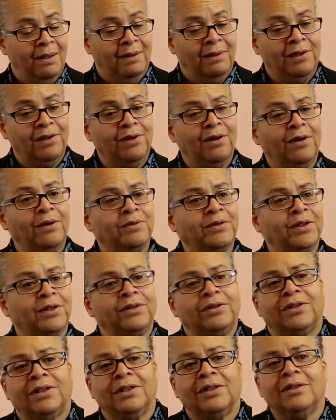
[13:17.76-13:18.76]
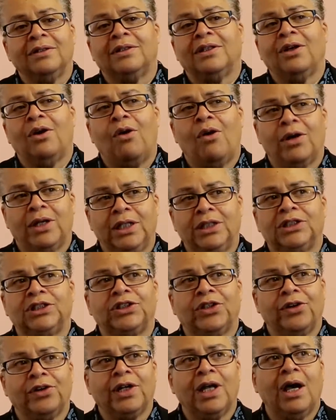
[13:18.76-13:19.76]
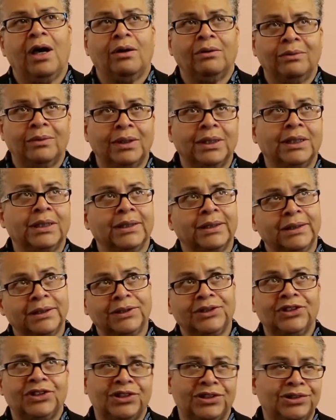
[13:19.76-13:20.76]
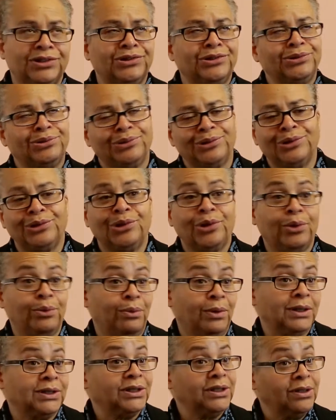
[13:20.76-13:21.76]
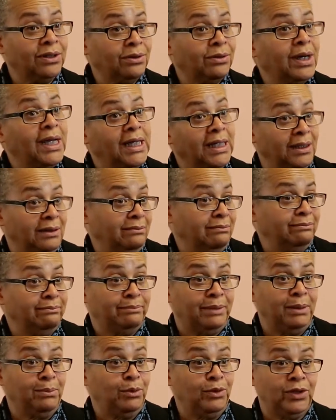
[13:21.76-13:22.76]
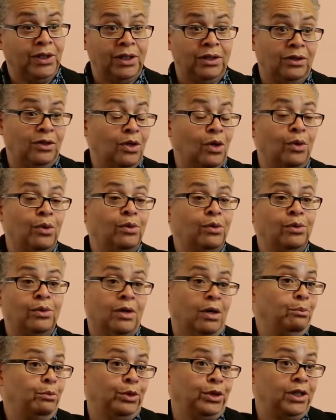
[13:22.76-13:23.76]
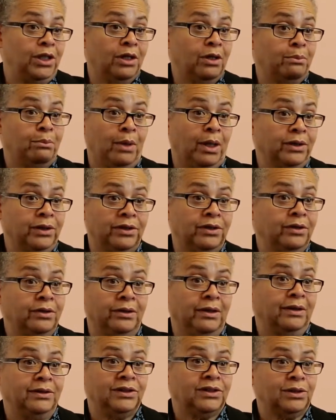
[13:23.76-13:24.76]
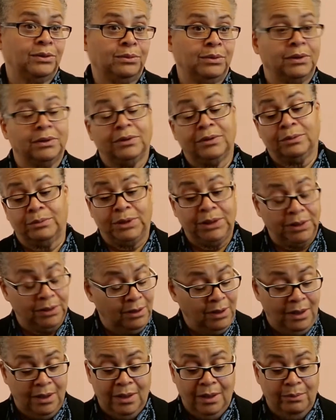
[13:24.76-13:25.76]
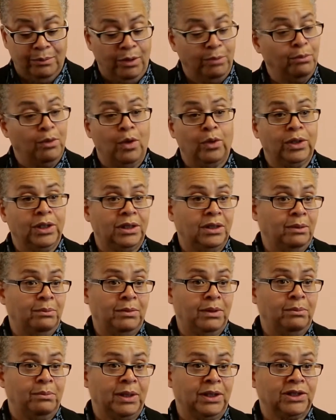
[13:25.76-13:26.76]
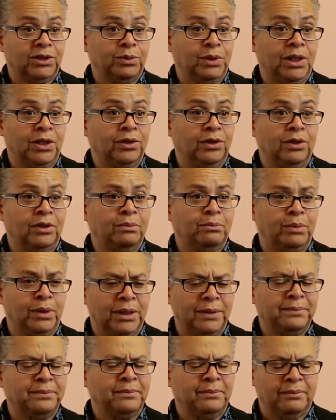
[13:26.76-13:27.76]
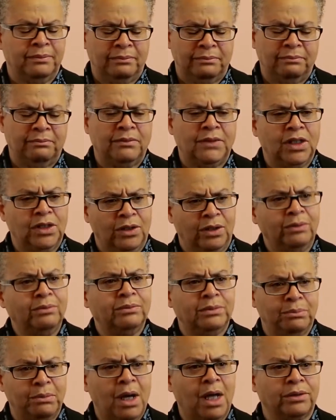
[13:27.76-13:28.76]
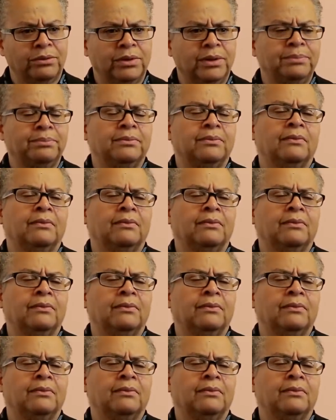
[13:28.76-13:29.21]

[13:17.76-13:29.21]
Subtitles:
the audience turnout wasn't great. People didn't know who Companhia Urbana de Dança was. We promoted them the best we could, but, moderate.